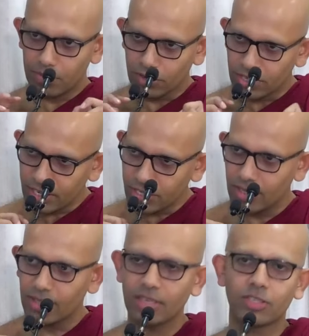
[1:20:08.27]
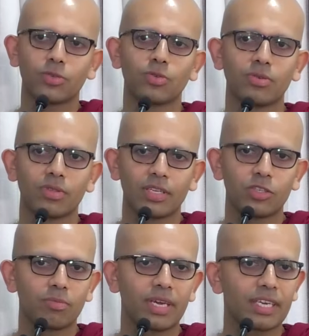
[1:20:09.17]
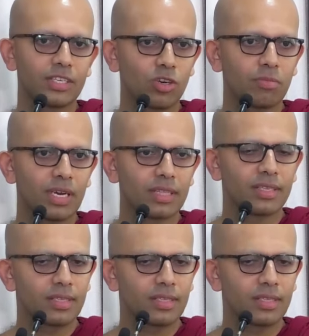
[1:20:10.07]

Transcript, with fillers: projection that you that you make in your mind.